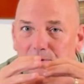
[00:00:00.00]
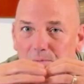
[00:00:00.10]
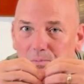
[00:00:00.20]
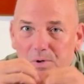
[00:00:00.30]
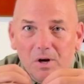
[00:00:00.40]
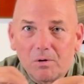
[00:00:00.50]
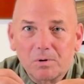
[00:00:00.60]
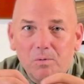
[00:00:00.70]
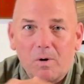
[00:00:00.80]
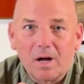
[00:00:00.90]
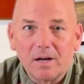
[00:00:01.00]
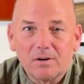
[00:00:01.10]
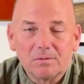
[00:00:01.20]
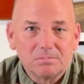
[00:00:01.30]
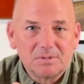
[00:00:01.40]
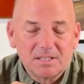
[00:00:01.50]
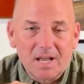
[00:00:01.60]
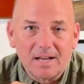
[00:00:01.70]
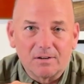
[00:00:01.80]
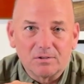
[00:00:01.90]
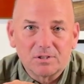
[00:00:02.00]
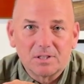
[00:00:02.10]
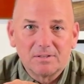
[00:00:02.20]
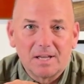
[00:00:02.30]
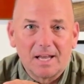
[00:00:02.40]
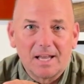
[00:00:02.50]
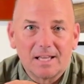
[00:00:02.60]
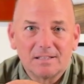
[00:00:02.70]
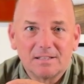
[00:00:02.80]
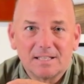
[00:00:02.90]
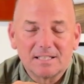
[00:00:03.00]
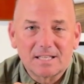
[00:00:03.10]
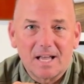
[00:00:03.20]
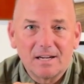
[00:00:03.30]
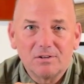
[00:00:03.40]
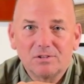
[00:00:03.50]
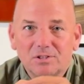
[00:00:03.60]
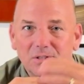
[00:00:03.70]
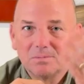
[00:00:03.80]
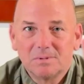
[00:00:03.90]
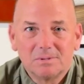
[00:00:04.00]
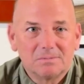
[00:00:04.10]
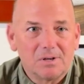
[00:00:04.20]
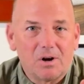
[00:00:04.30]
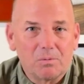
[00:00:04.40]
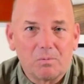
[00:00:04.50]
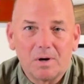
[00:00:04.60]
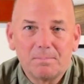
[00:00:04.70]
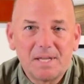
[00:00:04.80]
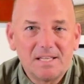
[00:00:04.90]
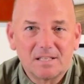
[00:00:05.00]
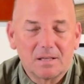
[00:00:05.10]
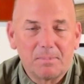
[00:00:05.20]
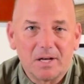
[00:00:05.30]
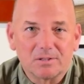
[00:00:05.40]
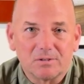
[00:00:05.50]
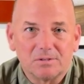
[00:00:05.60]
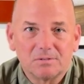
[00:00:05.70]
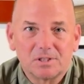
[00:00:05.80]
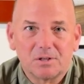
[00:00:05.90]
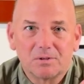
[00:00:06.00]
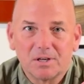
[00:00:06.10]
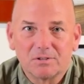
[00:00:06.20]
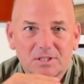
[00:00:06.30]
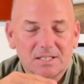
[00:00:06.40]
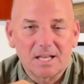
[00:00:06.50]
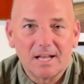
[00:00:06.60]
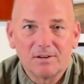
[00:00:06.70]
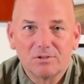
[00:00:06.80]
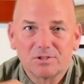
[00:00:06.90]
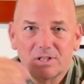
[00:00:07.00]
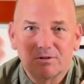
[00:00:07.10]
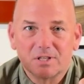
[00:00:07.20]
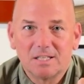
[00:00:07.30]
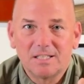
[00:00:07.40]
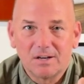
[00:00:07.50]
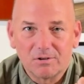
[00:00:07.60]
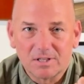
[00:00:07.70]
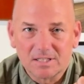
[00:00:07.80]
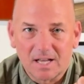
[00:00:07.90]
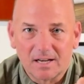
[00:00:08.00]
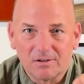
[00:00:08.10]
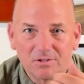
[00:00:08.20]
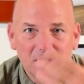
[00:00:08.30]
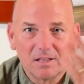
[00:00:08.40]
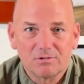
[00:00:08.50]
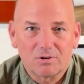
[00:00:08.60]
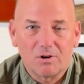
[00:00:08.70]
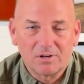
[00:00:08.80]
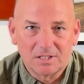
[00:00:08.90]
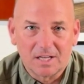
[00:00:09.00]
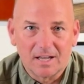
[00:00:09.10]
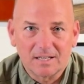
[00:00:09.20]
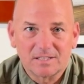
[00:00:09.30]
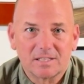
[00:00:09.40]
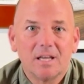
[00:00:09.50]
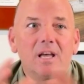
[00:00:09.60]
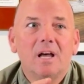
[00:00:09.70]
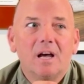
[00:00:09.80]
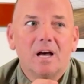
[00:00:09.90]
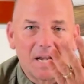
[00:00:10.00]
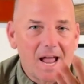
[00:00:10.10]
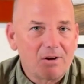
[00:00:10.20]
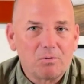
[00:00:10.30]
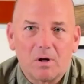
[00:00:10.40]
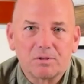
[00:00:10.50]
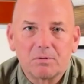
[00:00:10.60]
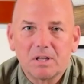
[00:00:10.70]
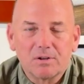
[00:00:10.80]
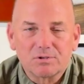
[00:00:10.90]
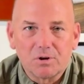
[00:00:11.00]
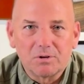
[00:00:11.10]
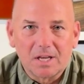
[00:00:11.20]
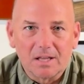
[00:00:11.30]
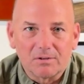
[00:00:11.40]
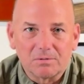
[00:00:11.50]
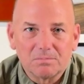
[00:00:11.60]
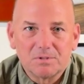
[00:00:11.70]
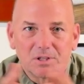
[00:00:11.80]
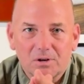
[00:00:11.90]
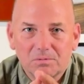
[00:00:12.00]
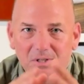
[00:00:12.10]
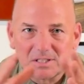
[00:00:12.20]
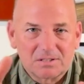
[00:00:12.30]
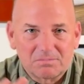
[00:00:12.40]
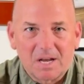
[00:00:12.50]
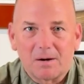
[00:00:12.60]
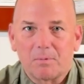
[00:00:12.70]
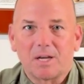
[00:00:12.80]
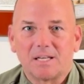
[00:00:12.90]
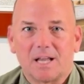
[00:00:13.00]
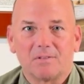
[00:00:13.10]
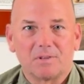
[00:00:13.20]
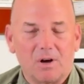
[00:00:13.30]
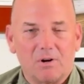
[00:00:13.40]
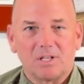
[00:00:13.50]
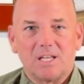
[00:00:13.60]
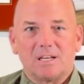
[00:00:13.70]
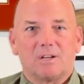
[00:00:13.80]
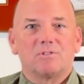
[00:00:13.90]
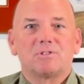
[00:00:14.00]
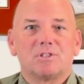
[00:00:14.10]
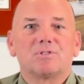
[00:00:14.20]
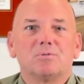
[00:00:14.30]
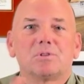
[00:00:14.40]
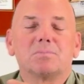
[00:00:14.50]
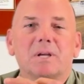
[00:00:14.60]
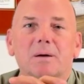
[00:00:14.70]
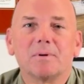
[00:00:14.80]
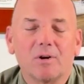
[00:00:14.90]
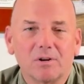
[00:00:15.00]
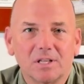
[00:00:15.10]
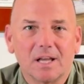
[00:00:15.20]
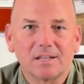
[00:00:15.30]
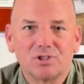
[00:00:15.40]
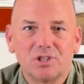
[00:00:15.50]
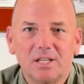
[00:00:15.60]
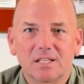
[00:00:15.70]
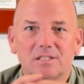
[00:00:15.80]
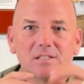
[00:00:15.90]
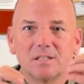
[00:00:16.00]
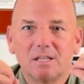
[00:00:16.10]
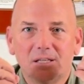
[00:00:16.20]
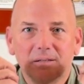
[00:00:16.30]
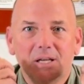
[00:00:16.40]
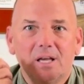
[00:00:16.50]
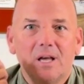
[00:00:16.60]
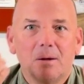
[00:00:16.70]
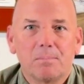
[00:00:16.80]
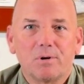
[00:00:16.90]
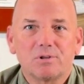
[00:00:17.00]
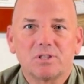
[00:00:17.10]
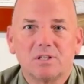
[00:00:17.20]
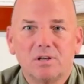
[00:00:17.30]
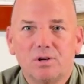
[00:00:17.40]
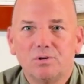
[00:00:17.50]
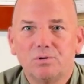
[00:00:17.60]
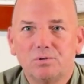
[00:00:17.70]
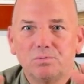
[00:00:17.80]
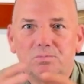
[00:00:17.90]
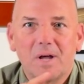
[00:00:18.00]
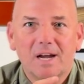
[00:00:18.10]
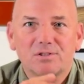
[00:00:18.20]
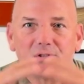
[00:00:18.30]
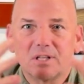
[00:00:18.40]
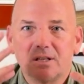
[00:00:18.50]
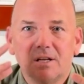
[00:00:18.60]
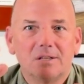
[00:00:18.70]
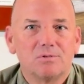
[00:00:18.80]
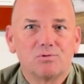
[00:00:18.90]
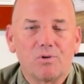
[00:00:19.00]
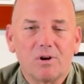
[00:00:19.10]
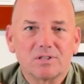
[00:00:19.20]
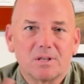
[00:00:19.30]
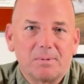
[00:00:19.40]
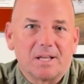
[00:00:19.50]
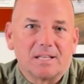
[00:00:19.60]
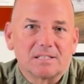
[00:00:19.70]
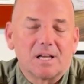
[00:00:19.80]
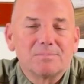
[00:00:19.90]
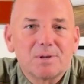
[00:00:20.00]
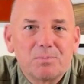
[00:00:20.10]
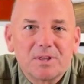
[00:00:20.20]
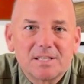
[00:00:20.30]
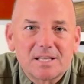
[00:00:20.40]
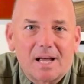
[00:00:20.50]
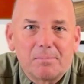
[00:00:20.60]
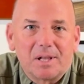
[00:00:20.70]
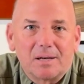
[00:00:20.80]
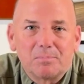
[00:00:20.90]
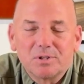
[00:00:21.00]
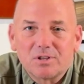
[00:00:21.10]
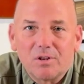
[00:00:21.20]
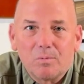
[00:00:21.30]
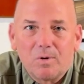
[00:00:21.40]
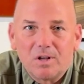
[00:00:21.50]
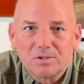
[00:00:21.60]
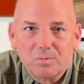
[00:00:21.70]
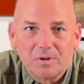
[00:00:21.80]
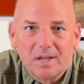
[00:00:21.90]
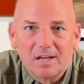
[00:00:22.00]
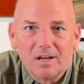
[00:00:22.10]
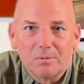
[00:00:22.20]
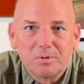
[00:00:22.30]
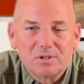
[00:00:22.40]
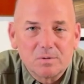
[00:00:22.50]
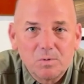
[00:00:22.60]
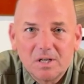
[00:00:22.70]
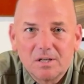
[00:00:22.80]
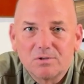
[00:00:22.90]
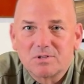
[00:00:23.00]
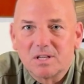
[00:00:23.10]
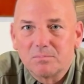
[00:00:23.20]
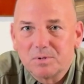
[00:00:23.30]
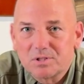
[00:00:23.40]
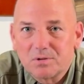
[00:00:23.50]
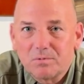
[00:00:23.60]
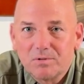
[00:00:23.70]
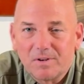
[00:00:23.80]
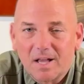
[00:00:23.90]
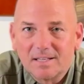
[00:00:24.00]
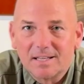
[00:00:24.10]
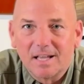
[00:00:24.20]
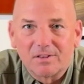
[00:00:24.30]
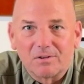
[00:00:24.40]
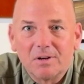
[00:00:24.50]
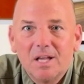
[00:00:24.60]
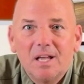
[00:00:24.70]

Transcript: we all require designers. And the designers are one piece of the puzzle. So there's designers, there's interior designers, and there's architects. And how do all 3 of those go together? So let's kind of break it down. The architect goes to school to become an architect. She is the person who actually draws the plans, comes up with a site plan, puts all the walls where they go, puts the windows in, puts the roof line together.